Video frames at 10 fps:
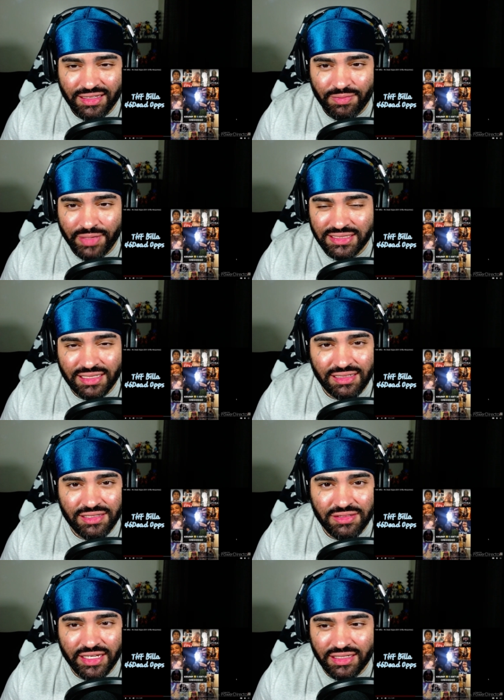Basically,
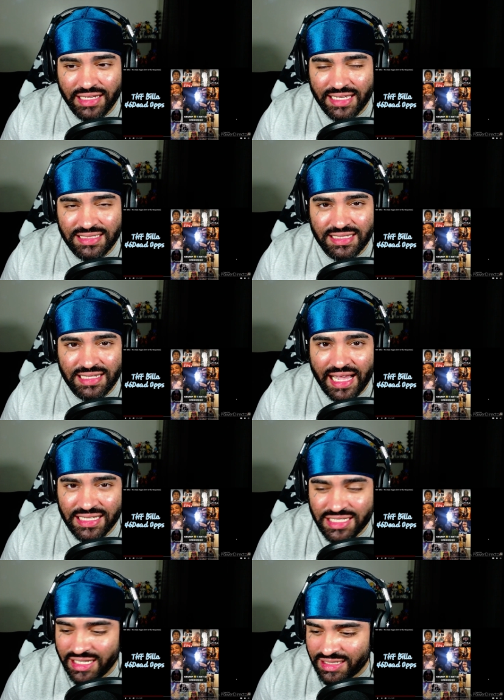you getting an
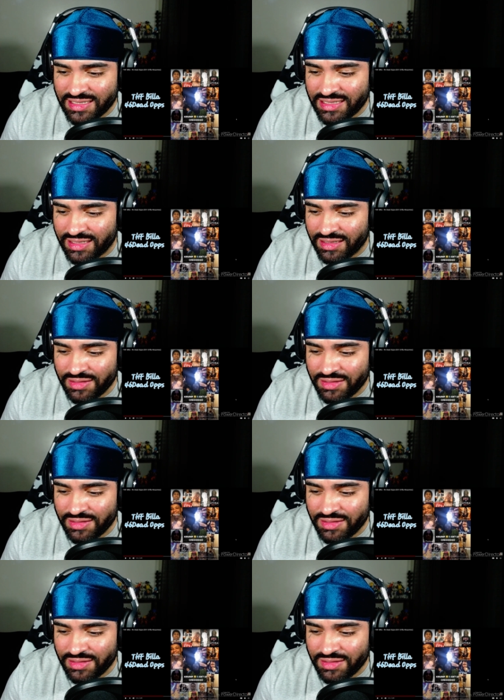SSI check or something.